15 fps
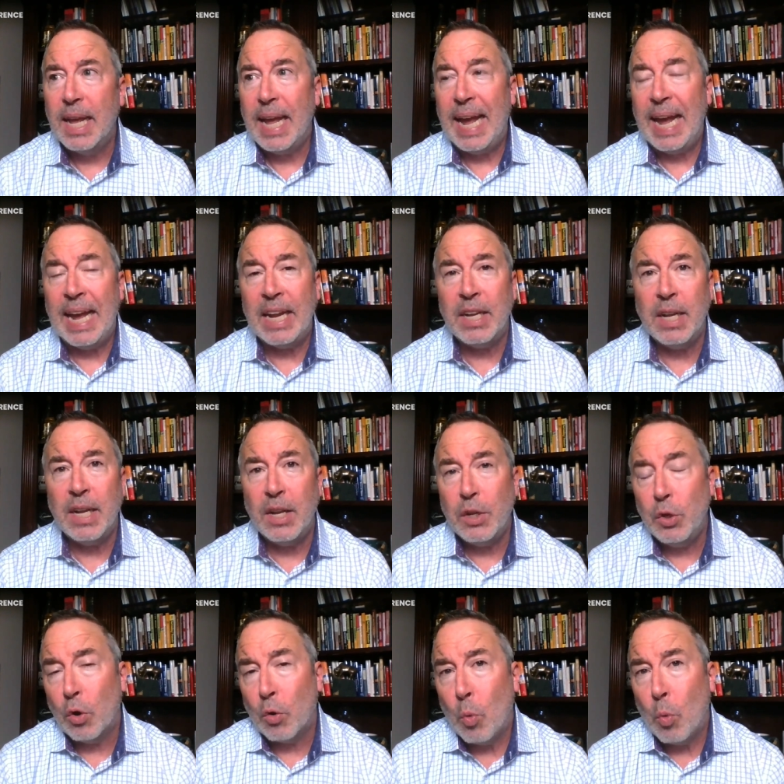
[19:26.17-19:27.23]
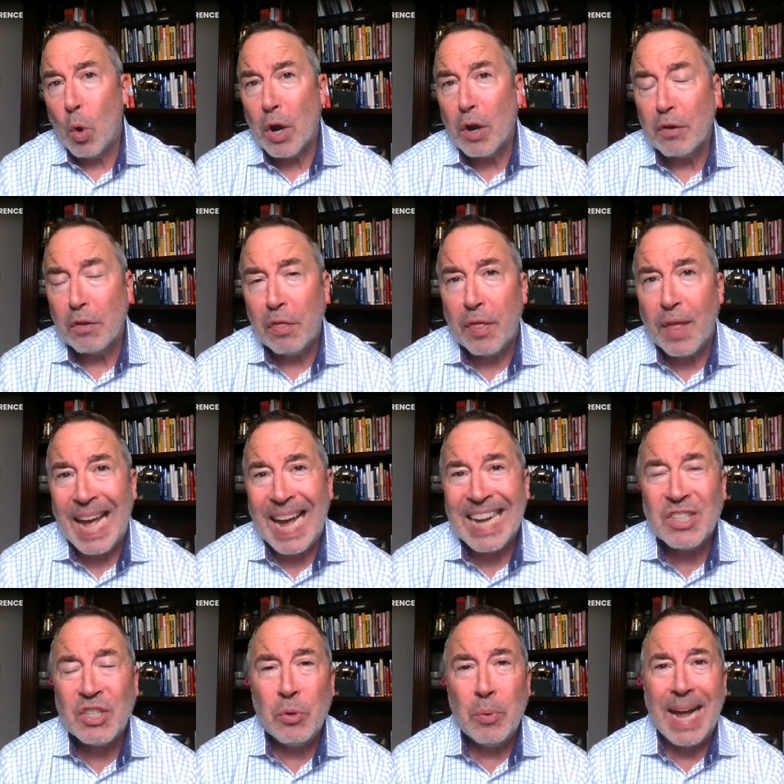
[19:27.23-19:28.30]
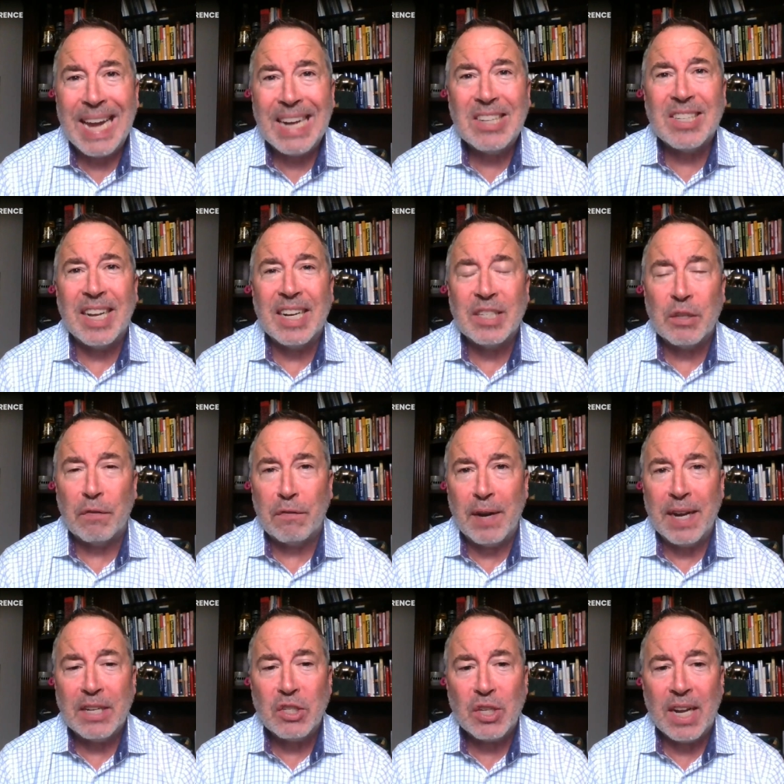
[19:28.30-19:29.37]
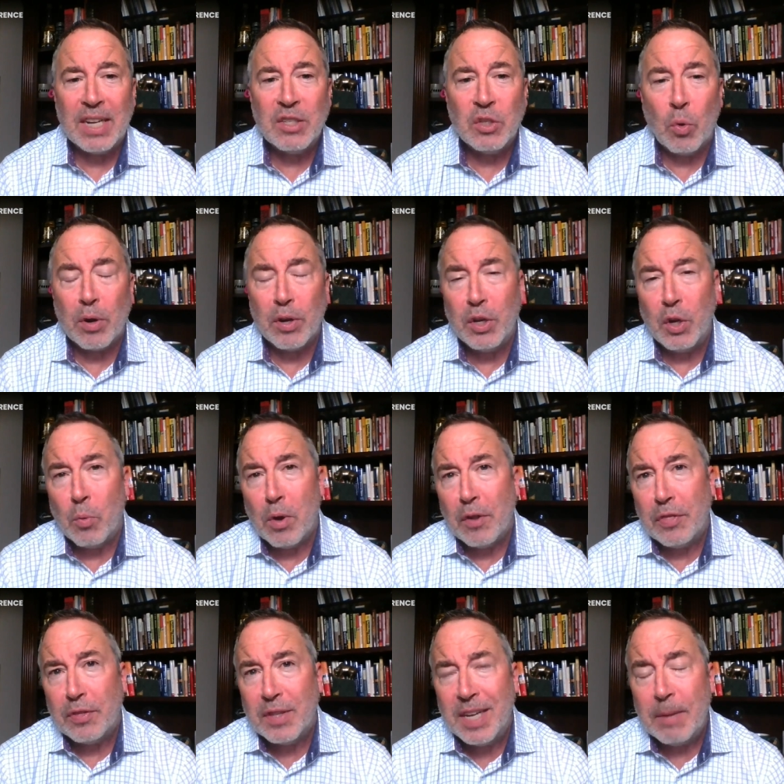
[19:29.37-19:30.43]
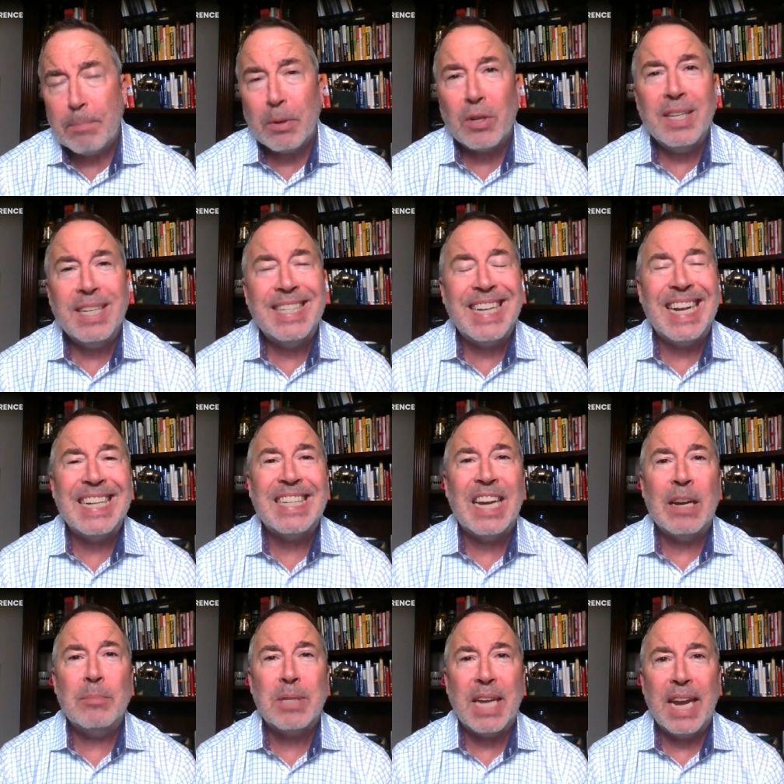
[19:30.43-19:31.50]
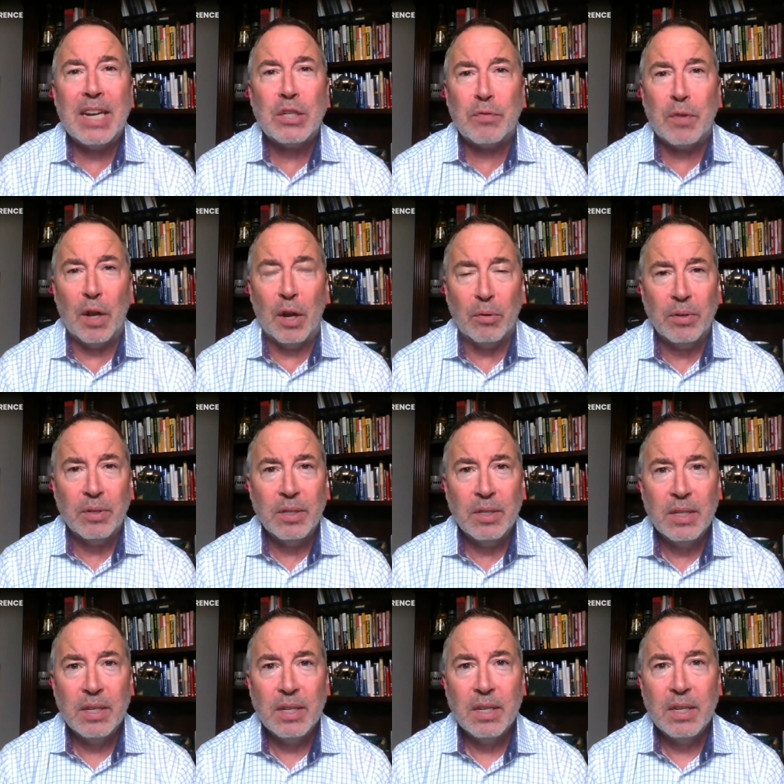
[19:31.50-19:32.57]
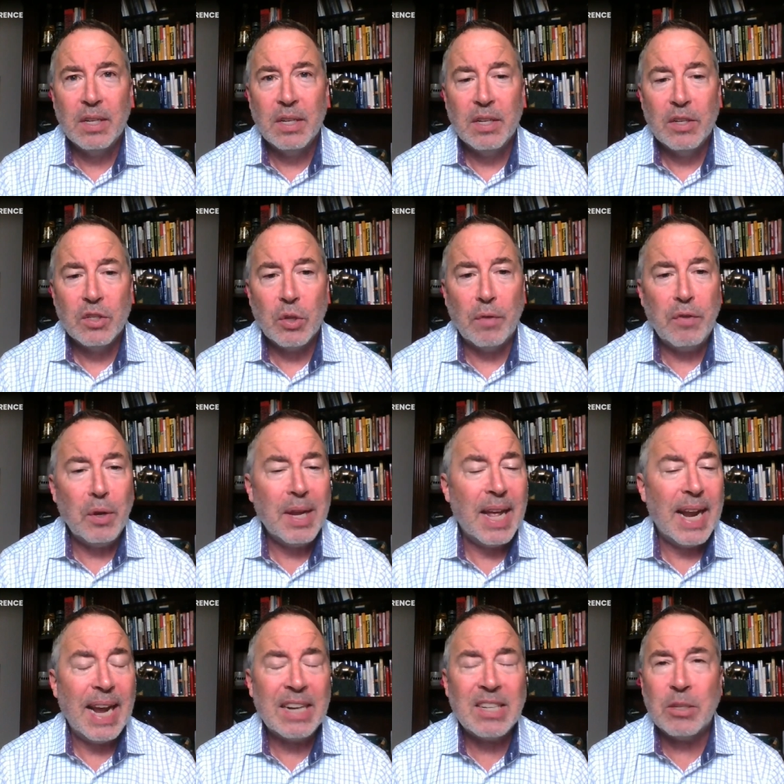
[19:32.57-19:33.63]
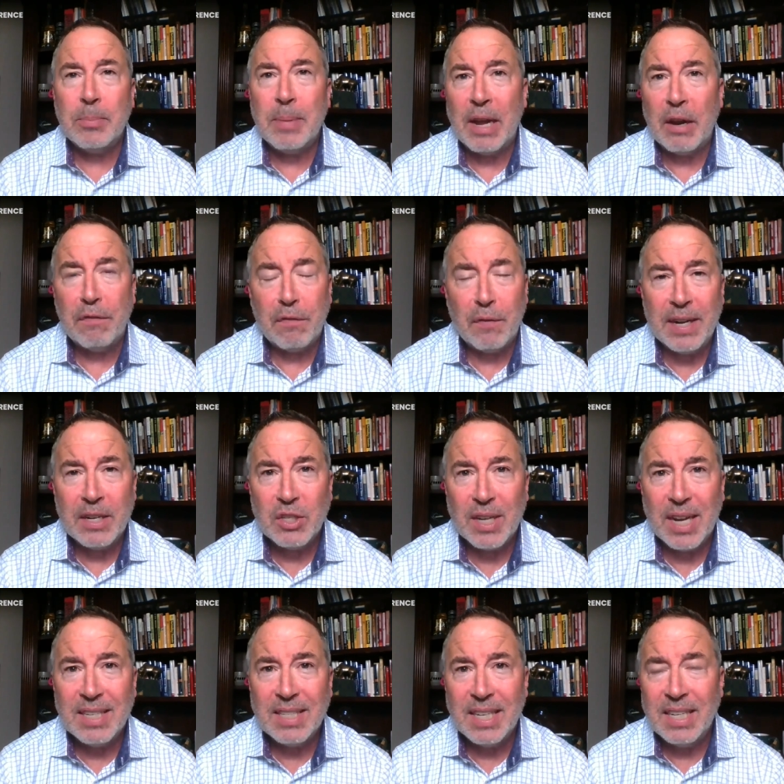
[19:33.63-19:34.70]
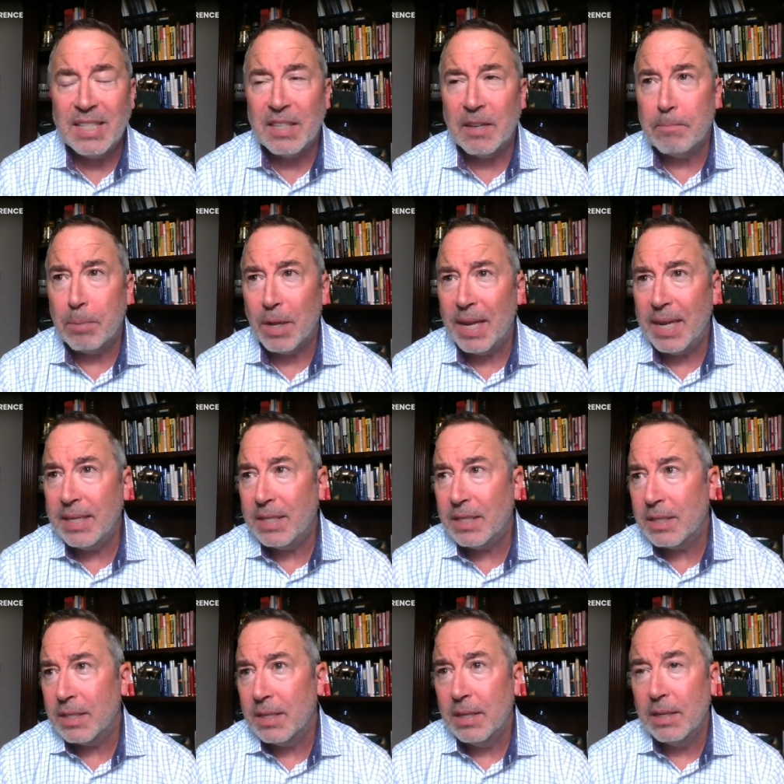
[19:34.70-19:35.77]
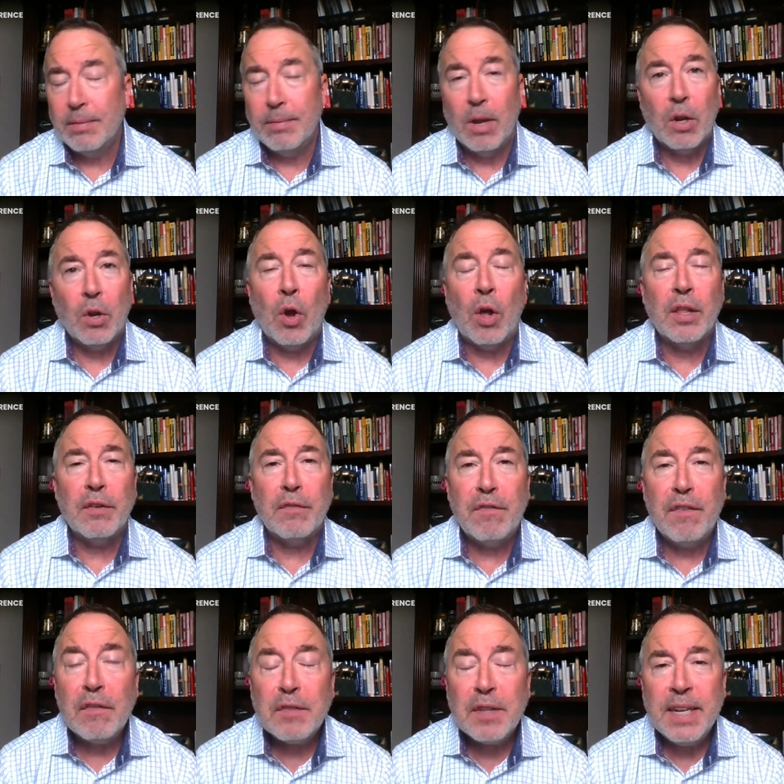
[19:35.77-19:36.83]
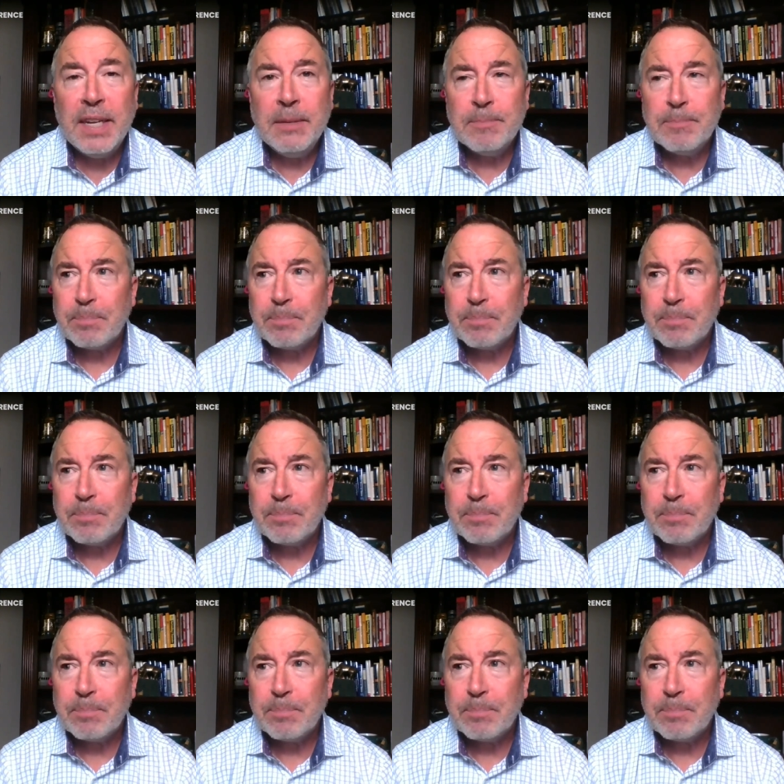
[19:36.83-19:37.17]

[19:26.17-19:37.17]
And your worth as you exit as a franchisor, you're worth typically 10 times cash flow. So if you get X amount of franchisees in place, call it 50,